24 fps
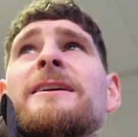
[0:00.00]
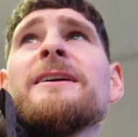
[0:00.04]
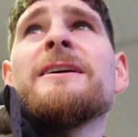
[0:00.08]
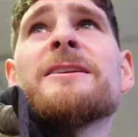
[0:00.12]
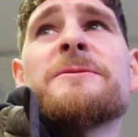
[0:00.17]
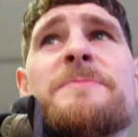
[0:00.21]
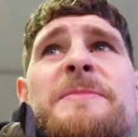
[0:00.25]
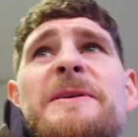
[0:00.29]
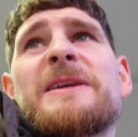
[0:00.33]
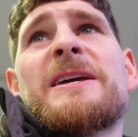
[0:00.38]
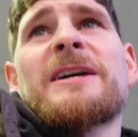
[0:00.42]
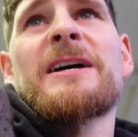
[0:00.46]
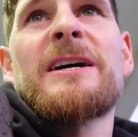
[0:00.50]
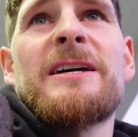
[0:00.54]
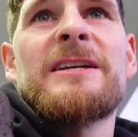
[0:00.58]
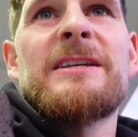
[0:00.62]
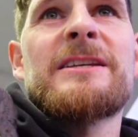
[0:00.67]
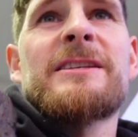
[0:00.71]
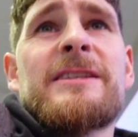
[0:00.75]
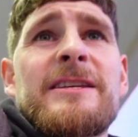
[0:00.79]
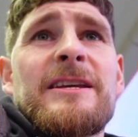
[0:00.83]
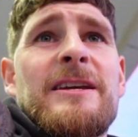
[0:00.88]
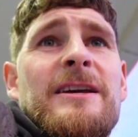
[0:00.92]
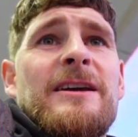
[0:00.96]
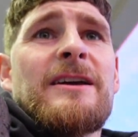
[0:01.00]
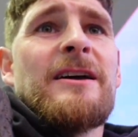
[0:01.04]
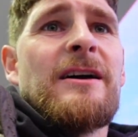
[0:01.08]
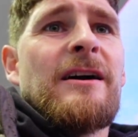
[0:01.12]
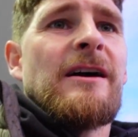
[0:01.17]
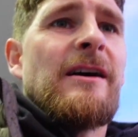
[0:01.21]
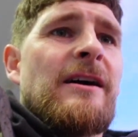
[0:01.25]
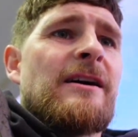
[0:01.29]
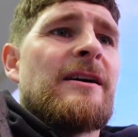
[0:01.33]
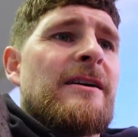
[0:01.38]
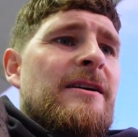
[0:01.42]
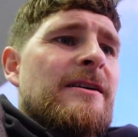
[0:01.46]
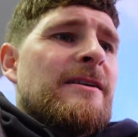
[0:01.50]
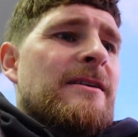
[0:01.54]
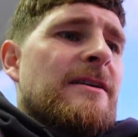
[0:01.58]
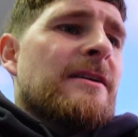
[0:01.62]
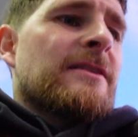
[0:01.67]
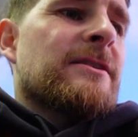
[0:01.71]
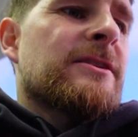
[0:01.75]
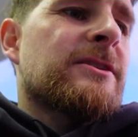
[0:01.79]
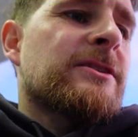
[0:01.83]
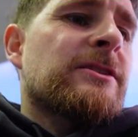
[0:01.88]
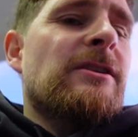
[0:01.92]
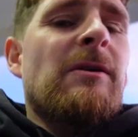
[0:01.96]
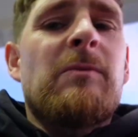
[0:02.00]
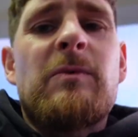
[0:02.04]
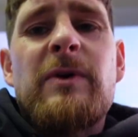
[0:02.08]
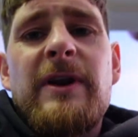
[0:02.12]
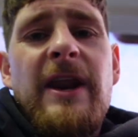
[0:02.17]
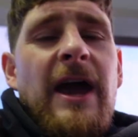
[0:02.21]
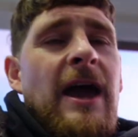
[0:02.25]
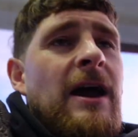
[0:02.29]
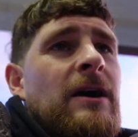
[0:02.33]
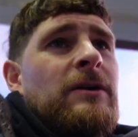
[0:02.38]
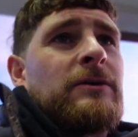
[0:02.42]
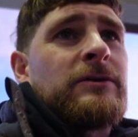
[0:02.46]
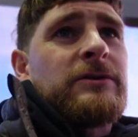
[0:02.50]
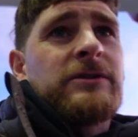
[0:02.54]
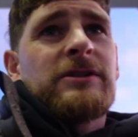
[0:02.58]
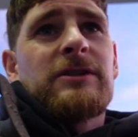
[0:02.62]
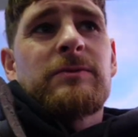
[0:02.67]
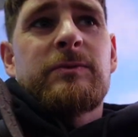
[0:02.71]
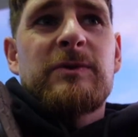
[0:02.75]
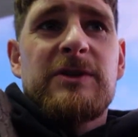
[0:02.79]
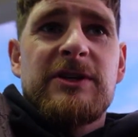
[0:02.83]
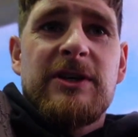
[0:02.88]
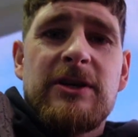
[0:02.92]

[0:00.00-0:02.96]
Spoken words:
It's because someone else